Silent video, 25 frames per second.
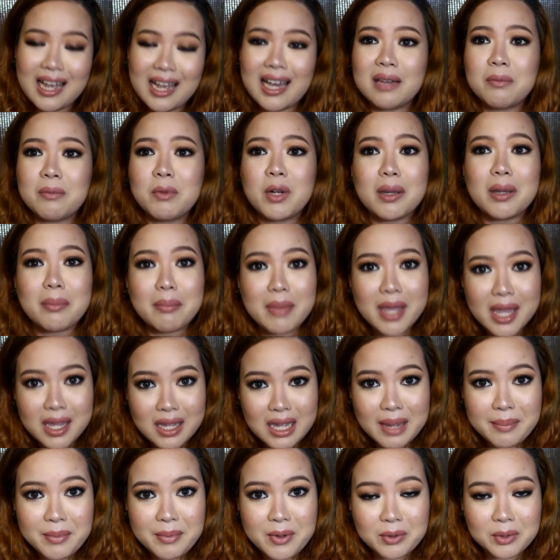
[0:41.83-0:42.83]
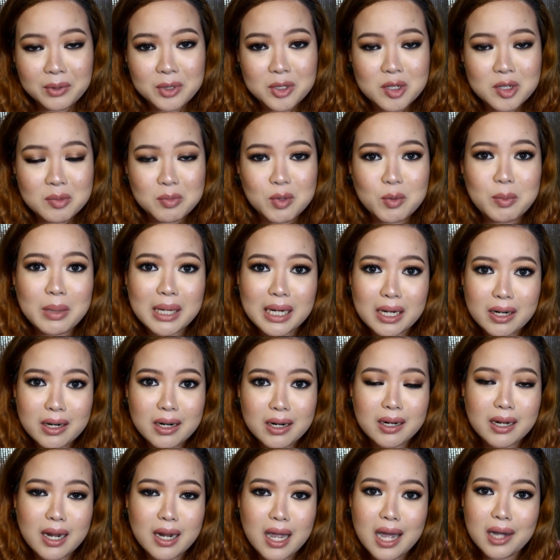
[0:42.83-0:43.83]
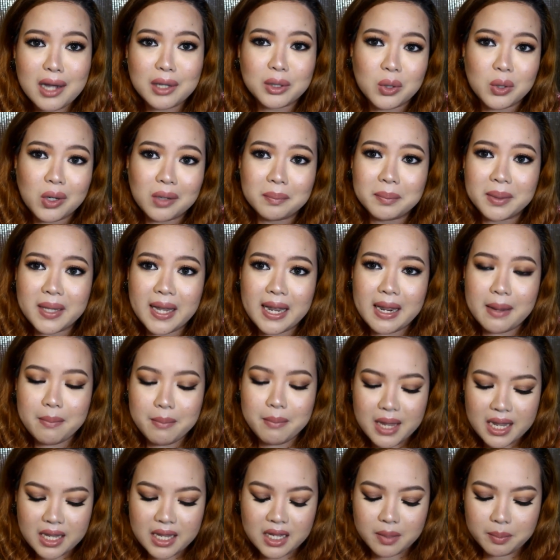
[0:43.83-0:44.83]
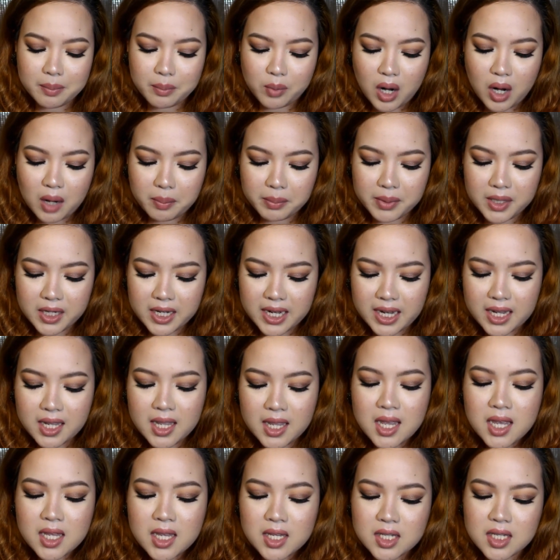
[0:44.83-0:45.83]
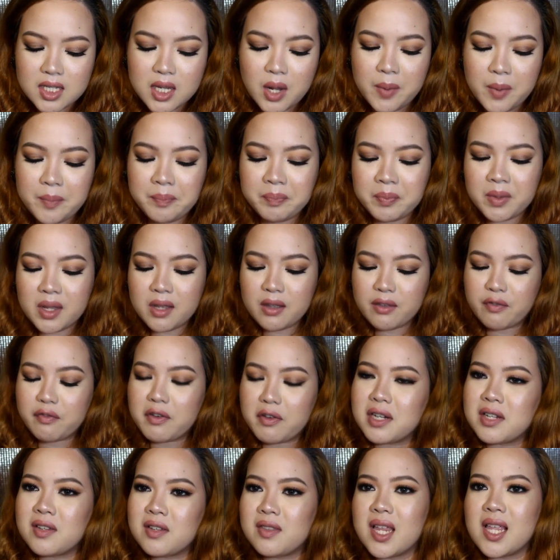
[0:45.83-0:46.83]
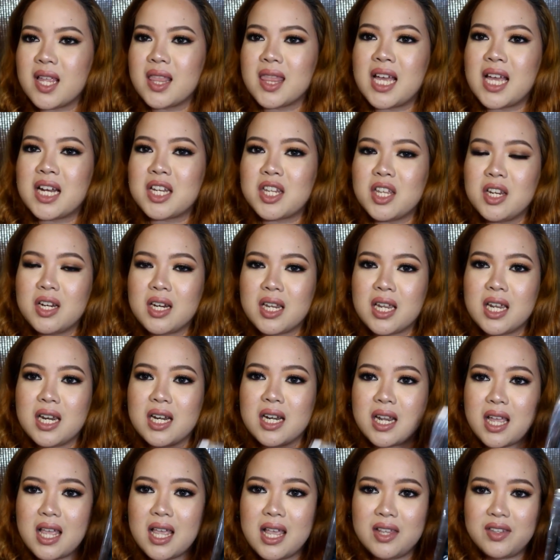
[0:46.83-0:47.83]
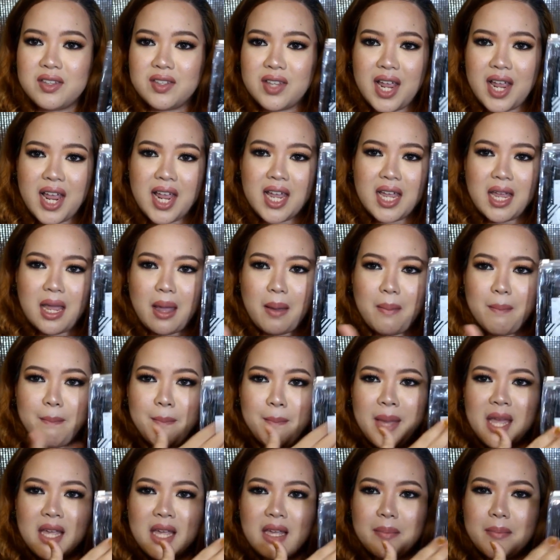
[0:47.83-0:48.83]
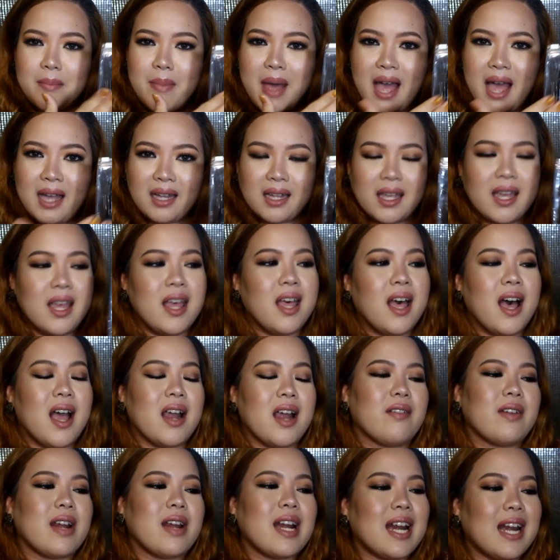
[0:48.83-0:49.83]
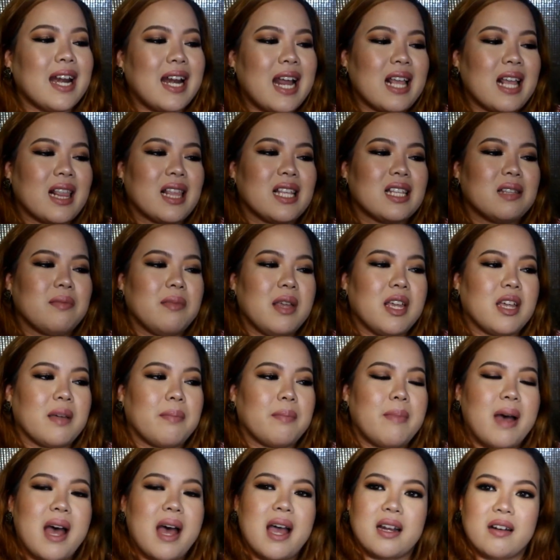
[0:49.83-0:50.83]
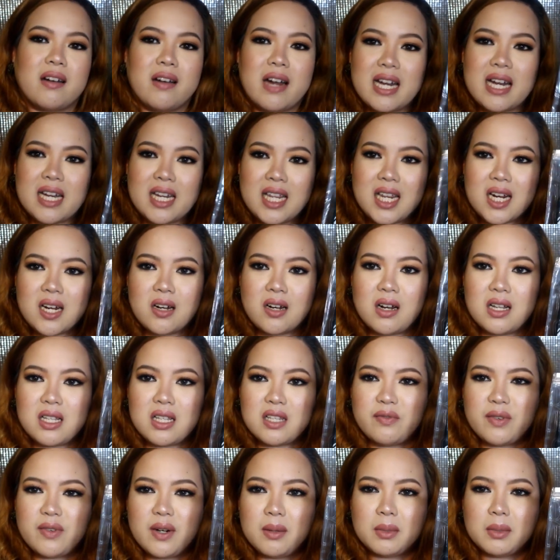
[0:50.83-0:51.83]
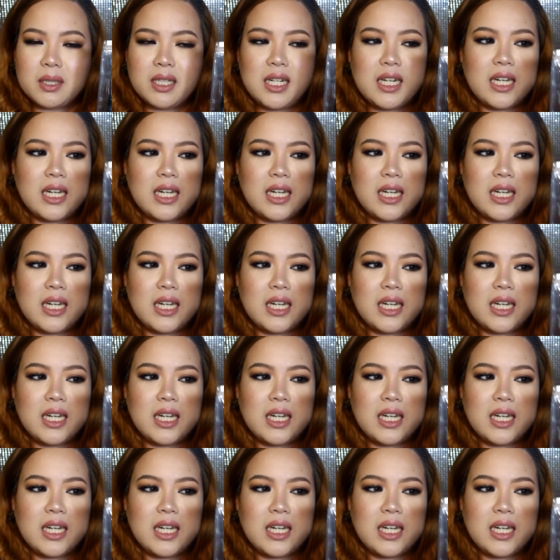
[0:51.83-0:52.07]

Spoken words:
Kailangan mo ng makeup kung gusto mong ma-learn how to apply makeup properly. So, first thing that you need is a makeup bag. I really like this makeup bag right here. It's from